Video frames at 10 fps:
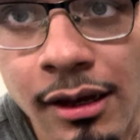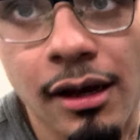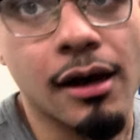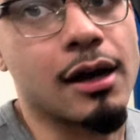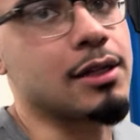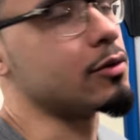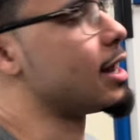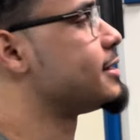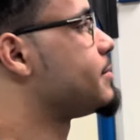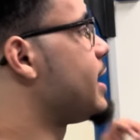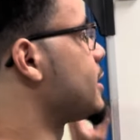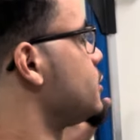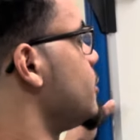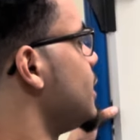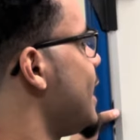Hello guys, I'm back.
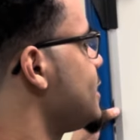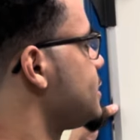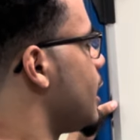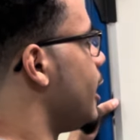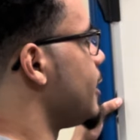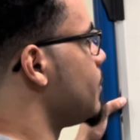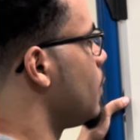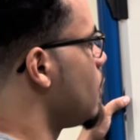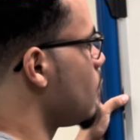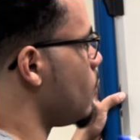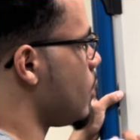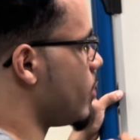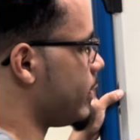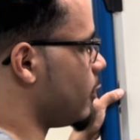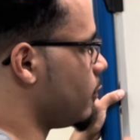So last time we
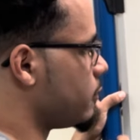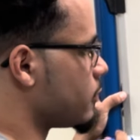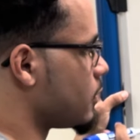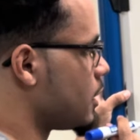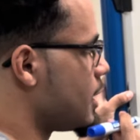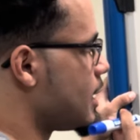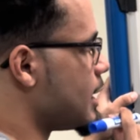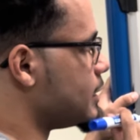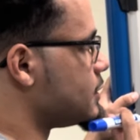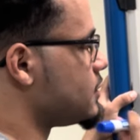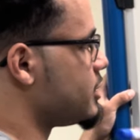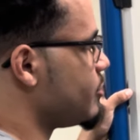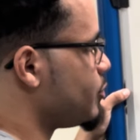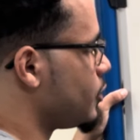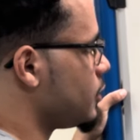went over a
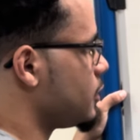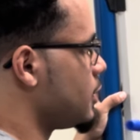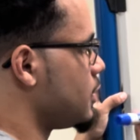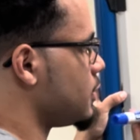simple